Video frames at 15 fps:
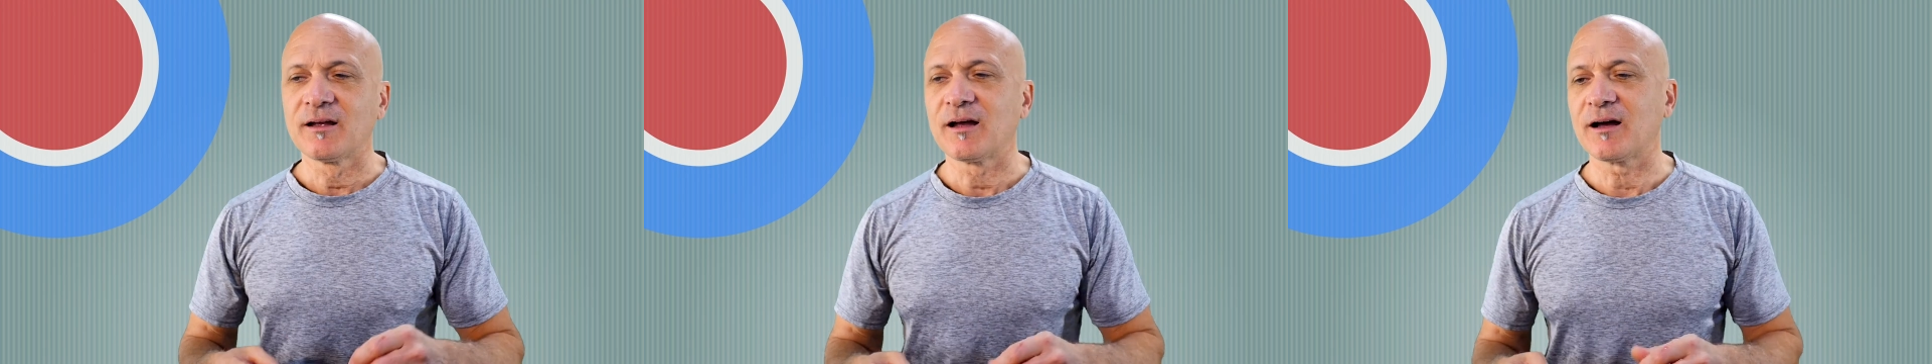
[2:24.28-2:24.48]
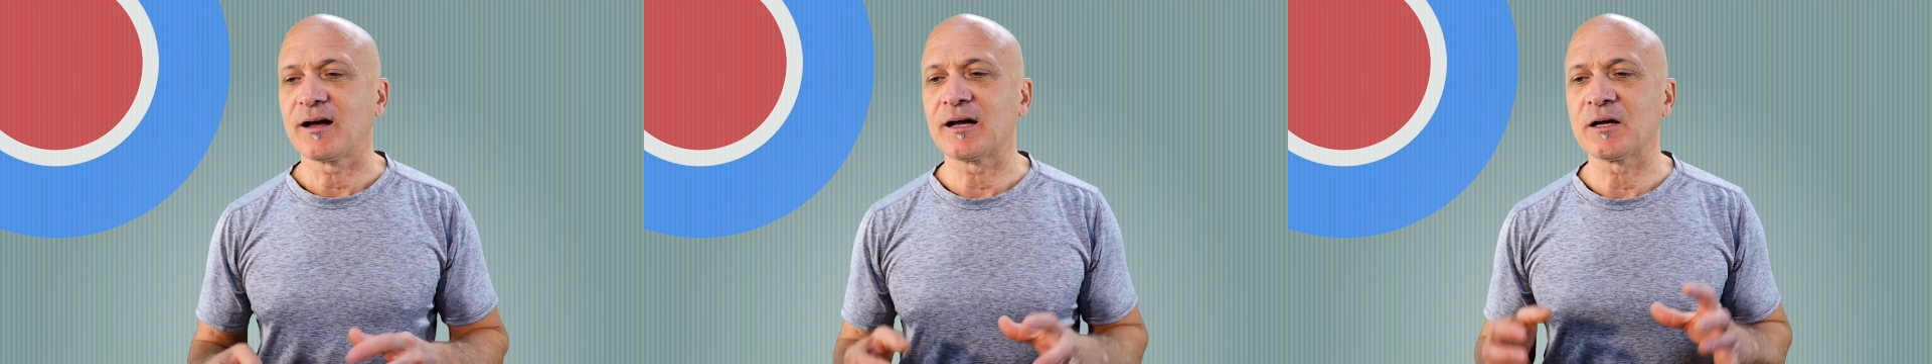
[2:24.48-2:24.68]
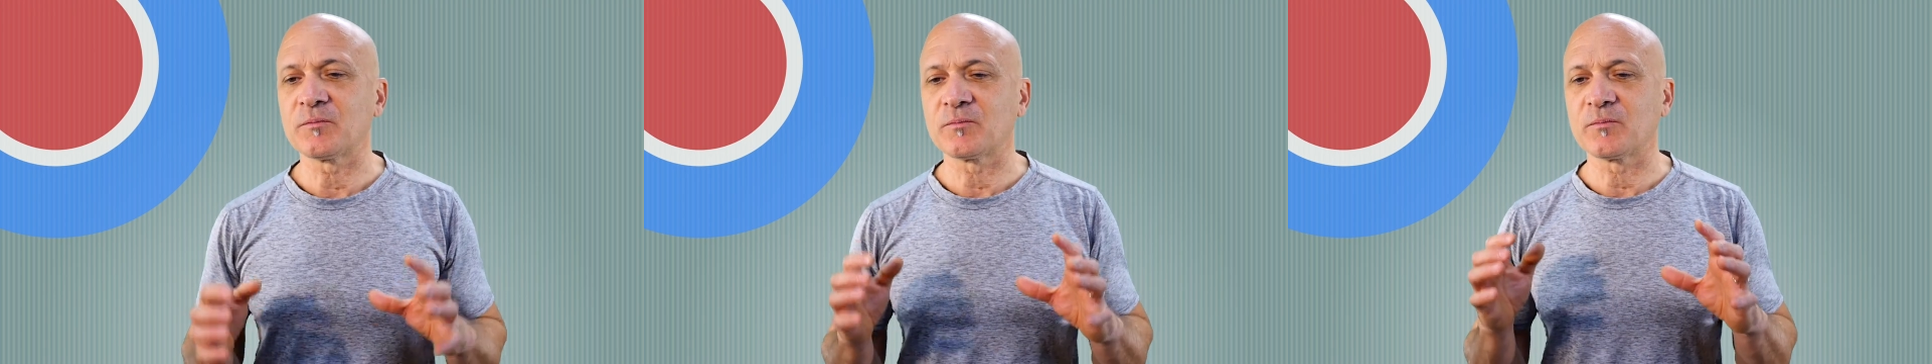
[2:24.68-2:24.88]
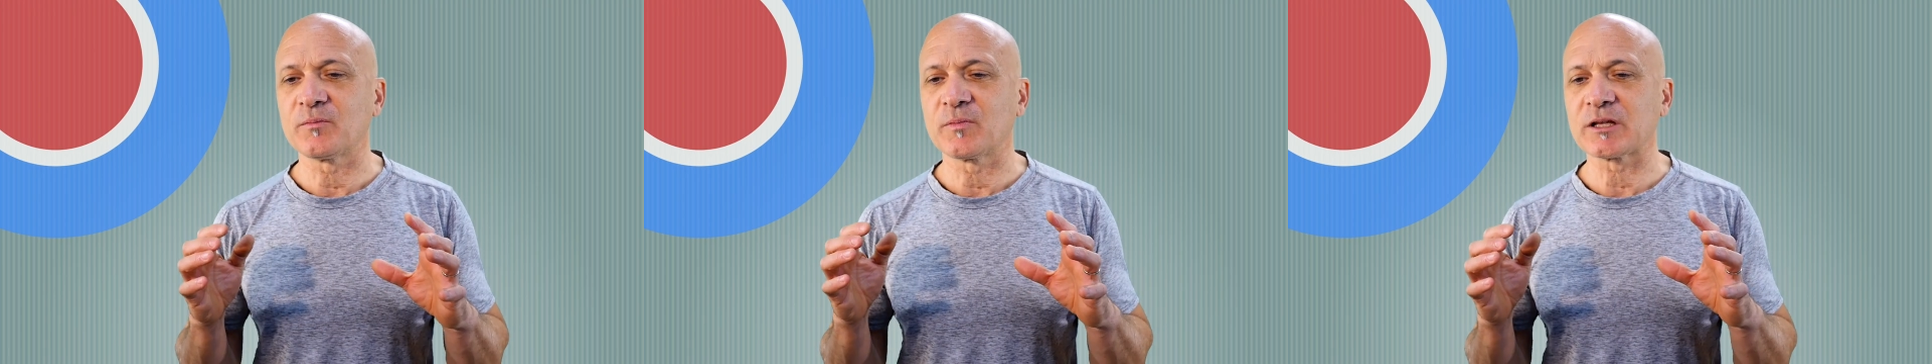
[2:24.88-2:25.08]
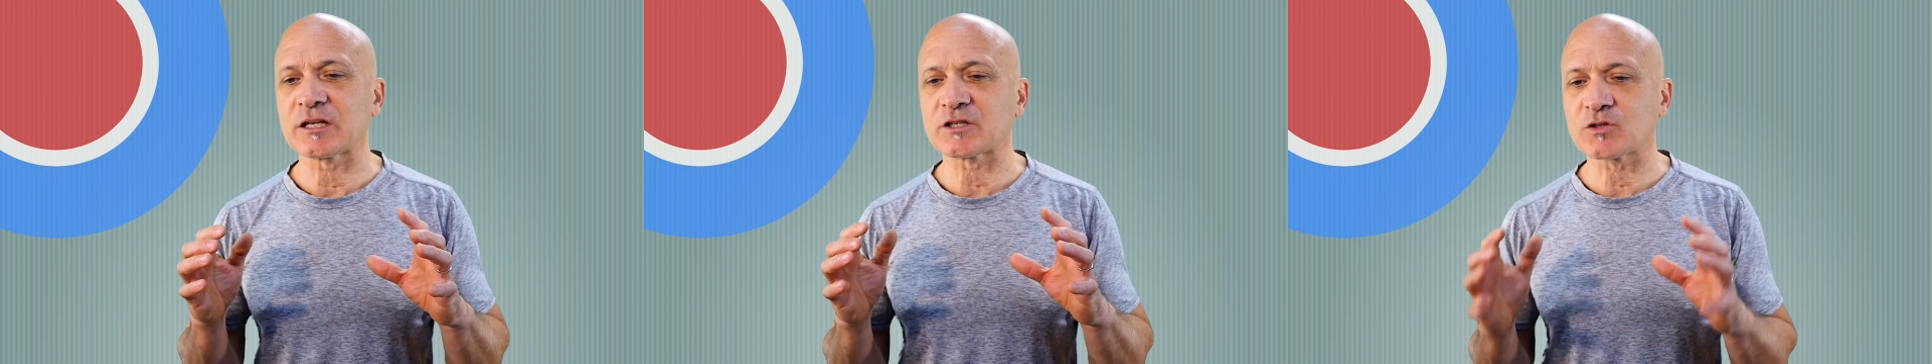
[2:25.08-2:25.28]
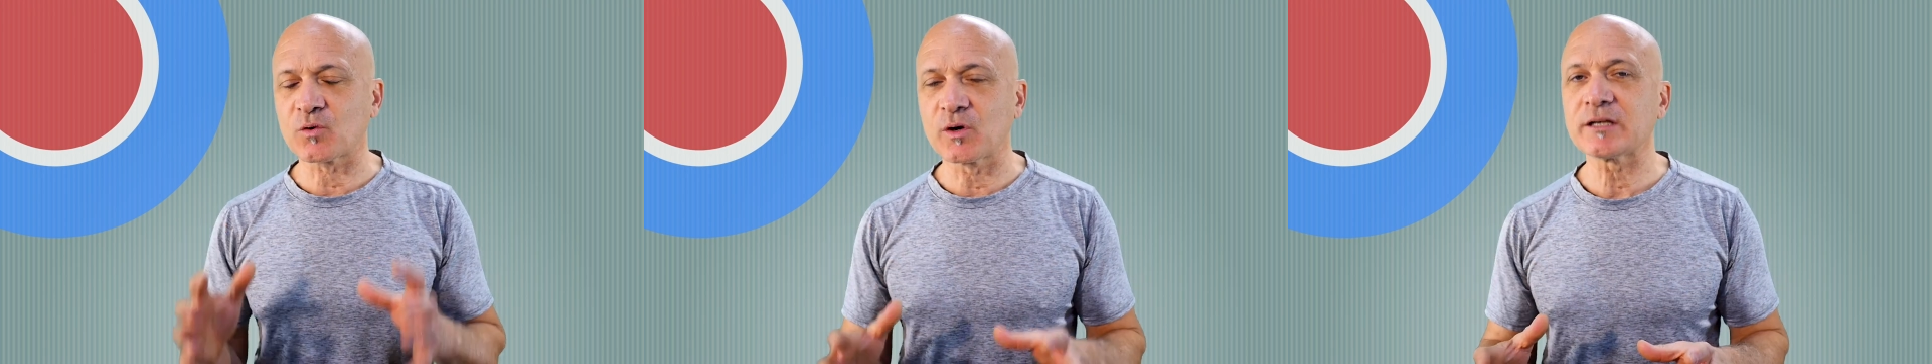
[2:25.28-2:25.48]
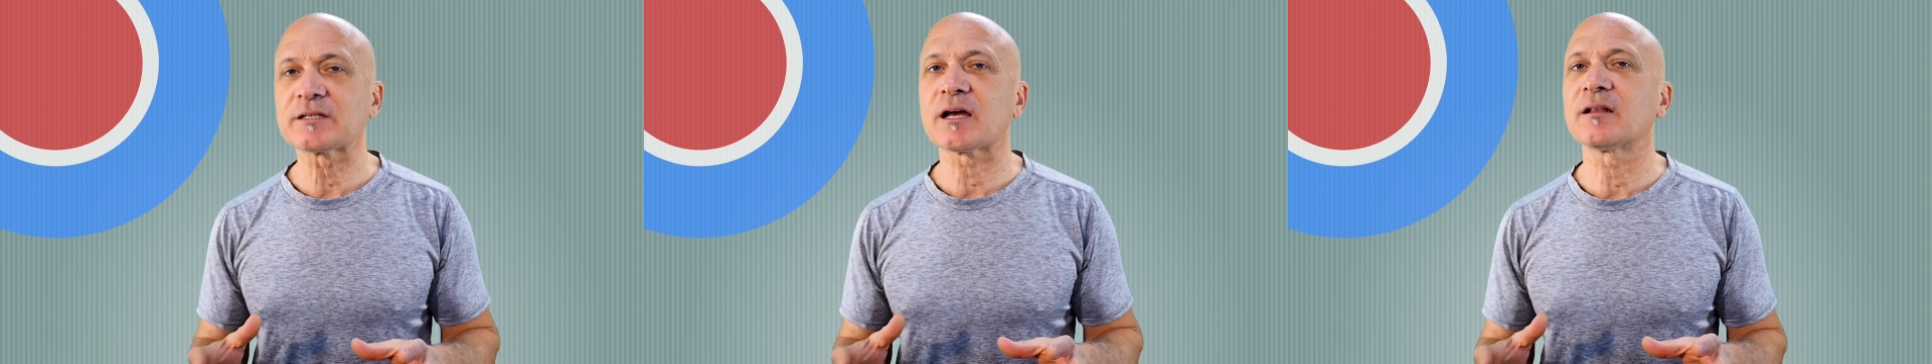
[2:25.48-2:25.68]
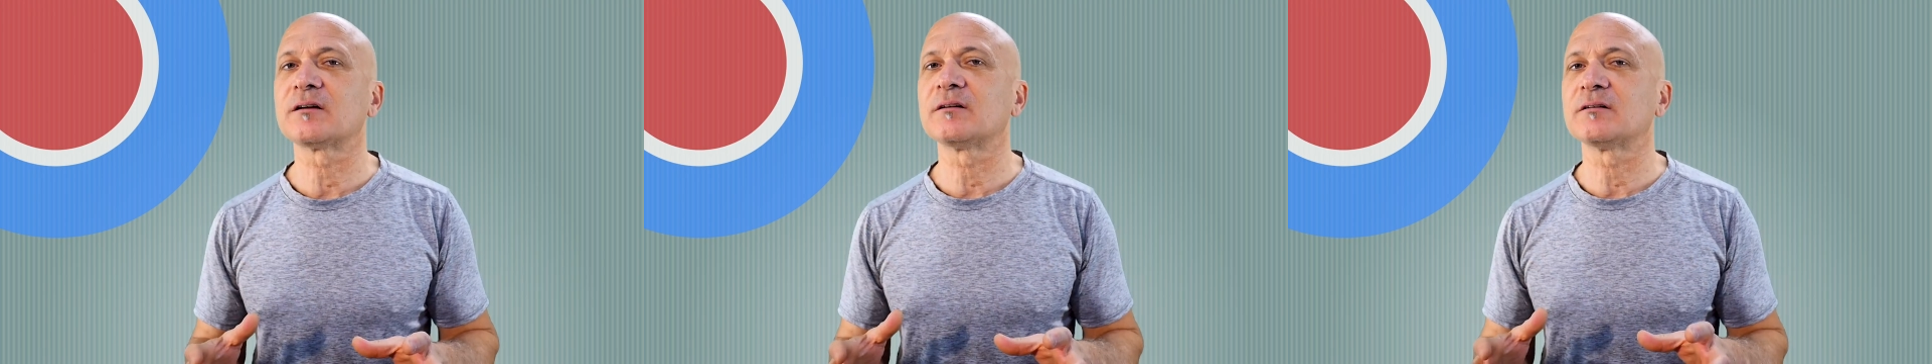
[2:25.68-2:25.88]
But the
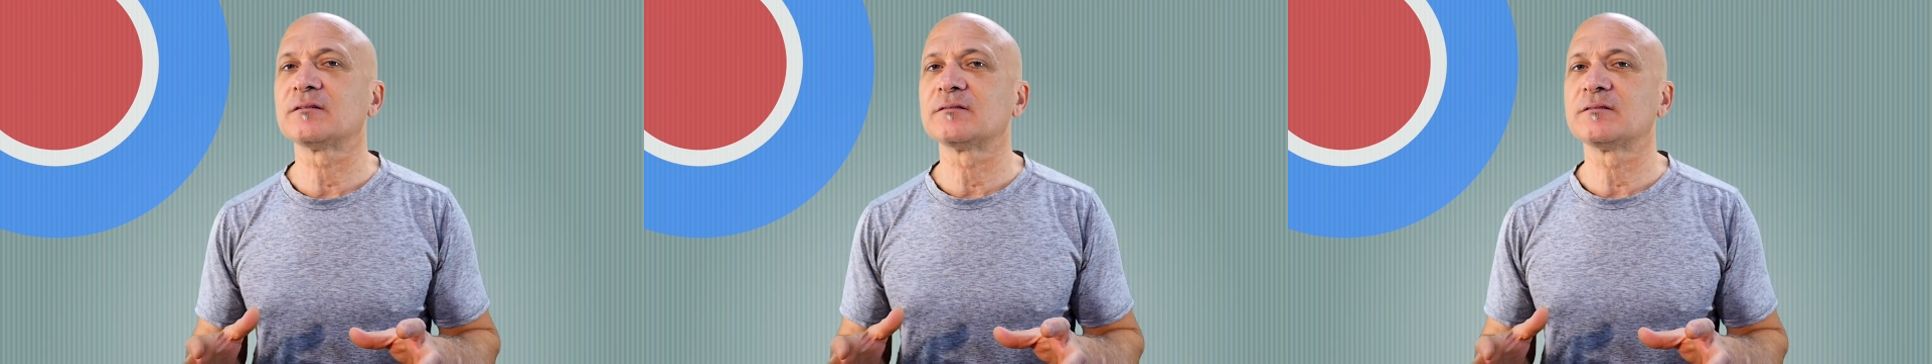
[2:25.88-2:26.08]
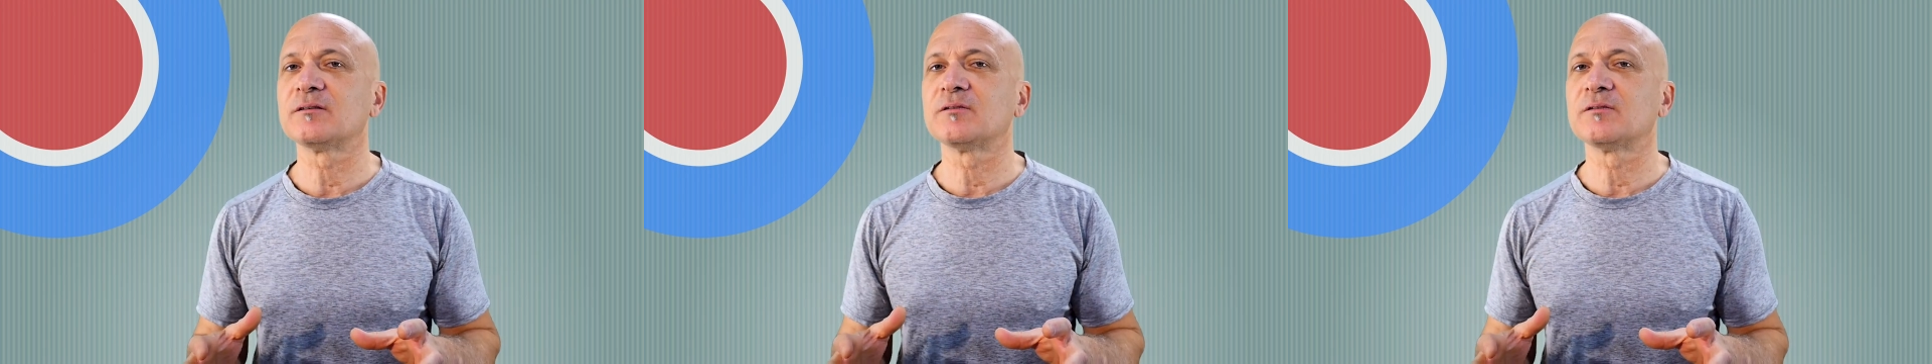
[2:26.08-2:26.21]
storyteller